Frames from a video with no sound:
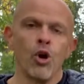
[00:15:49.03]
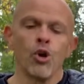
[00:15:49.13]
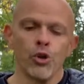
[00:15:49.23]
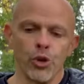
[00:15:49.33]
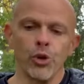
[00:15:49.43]

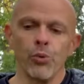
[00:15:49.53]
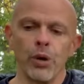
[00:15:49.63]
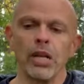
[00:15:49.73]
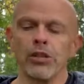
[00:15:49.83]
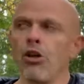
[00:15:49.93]
you
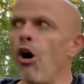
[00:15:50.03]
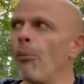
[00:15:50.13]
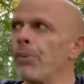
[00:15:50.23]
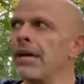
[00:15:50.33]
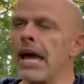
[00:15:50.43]
will not
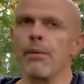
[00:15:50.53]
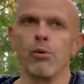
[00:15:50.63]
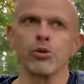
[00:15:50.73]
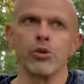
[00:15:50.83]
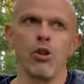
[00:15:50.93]
be able
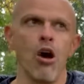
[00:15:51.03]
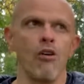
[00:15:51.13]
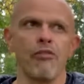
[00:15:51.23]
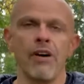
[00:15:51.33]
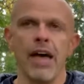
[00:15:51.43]
to love
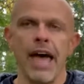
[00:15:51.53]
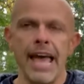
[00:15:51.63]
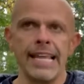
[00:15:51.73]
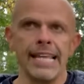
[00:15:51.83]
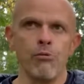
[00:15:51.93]

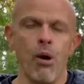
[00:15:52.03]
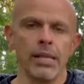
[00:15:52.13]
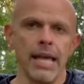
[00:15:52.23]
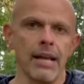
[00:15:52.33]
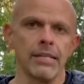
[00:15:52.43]
anyone
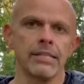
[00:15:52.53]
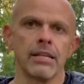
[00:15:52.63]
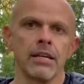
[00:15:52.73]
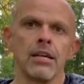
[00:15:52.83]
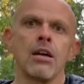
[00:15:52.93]
else
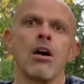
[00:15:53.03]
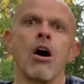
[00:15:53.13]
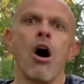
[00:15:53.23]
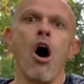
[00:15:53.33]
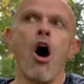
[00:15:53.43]

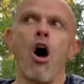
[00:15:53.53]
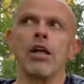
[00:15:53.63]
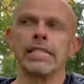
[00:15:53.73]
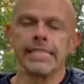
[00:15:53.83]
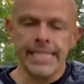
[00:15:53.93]

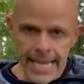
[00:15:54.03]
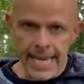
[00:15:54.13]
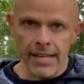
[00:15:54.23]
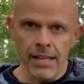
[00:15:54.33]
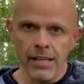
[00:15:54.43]

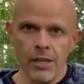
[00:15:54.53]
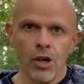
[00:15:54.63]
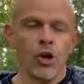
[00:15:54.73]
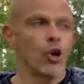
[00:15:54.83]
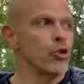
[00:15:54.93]
until
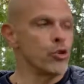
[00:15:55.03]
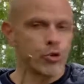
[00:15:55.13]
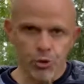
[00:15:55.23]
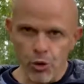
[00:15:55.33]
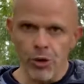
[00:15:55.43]
you
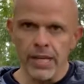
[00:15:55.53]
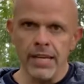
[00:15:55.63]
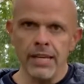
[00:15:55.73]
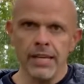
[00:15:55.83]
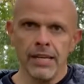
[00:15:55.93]

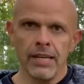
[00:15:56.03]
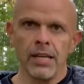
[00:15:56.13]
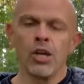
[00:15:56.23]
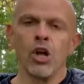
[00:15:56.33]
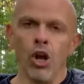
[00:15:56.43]
truly
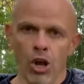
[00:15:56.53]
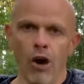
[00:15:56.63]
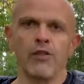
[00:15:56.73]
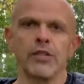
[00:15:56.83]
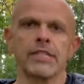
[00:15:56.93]

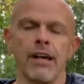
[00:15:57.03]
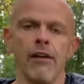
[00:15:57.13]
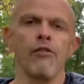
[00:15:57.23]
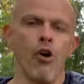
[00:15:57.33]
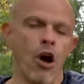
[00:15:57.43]
love yourself
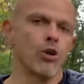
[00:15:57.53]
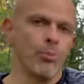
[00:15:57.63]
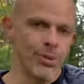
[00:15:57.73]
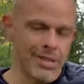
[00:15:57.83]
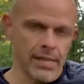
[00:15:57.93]

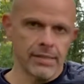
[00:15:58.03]
100%.